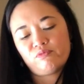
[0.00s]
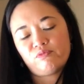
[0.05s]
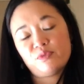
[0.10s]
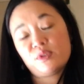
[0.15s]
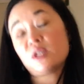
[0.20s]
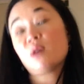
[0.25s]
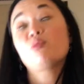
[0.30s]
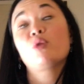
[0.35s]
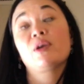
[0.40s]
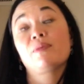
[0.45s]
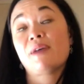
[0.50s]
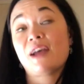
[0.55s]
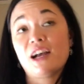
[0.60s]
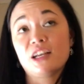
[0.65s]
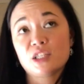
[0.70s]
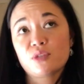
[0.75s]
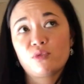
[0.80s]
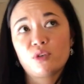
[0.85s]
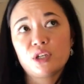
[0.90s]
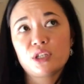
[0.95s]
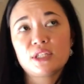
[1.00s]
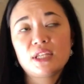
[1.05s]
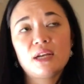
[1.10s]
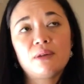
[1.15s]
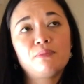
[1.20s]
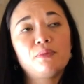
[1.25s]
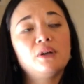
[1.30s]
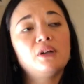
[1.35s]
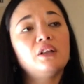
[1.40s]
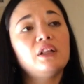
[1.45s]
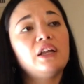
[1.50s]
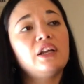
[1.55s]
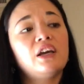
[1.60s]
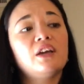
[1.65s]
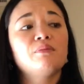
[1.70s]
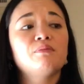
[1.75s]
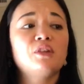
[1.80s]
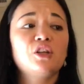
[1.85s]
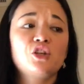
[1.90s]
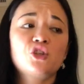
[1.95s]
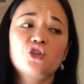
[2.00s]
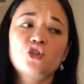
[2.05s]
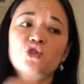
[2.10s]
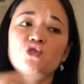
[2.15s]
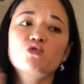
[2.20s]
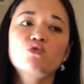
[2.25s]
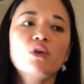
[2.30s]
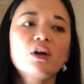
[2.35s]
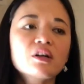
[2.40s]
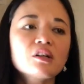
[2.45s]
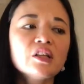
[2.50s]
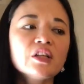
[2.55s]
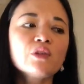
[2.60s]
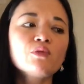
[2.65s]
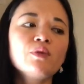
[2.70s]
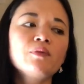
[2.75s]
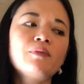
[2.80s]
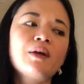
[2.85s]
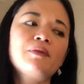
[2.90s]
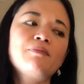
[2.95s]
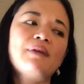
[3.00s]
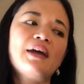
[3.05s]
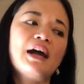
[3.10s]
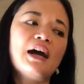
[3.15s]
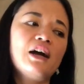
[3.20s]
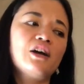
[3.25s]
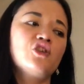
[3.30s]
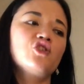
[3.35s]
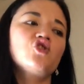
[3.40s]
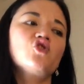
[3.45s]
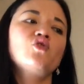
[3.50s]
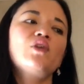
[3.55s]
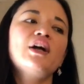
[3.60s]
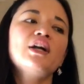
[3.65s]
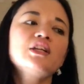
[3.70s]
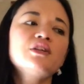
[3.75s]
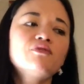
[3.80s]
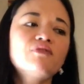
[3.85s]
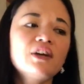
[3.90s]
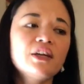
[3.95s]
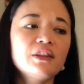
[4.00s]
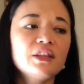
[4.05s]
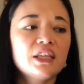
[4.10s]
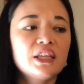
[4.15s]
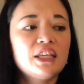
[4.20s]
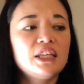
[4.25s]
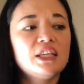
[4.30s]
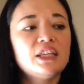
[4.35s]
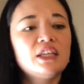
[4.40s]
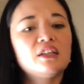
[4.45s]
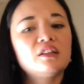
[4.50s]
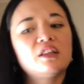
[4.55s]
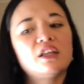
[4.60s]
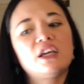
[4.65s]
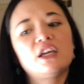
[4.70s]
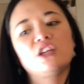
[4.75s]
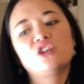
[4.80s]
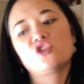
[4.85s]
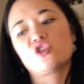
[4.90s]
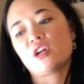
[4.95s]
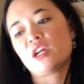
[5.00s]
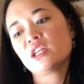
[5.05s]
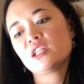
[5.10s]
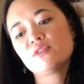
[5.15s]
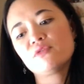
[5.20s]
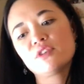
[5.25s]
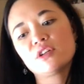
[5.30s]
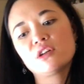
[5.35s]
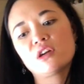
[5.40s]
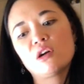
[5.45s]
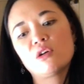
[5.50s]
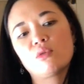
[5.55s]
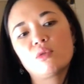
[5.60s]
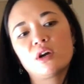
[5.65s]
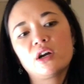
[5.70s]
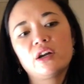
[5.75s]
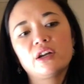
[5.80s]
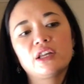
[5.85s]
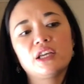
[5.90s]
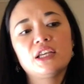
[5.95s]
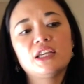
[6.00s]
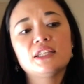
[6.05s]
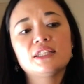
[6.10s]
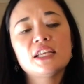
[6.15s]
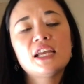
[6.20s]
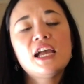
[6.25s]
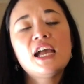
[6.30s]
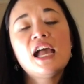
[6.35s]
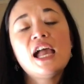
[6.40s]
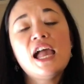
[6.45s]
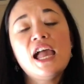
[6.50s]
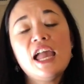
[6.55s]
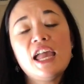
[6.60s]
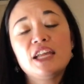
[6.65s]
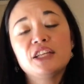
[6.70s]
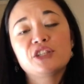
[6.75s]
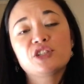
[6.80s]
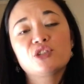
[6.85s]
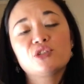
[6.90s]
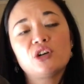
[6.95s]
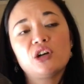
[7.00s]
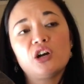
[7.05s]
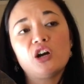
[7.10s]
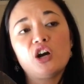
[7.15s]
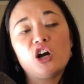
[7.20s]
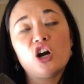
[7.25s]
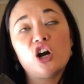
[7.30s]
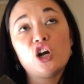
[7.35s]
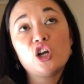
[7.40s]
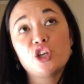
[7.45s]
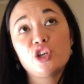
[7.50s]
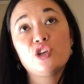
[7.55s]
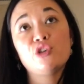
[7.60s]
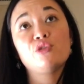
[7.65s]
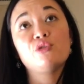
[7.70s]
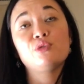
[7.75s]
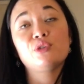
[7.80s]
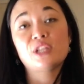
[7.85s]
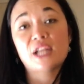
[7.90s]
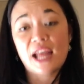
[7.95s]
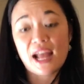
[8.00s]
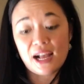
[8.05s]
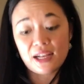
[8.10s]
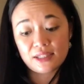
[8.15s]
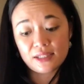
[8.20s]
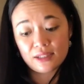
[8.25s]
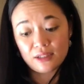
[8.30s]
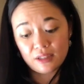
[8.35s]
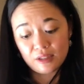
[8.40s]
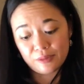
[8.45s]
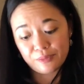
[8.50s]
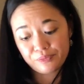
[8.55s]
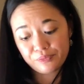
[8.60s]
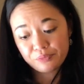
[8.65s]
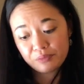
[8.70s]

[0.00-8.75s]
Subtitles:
subway pass, for example, and I'm like struggling with my bag, trying to find the key clay, trying to figure out where it is. It's a huge hassle.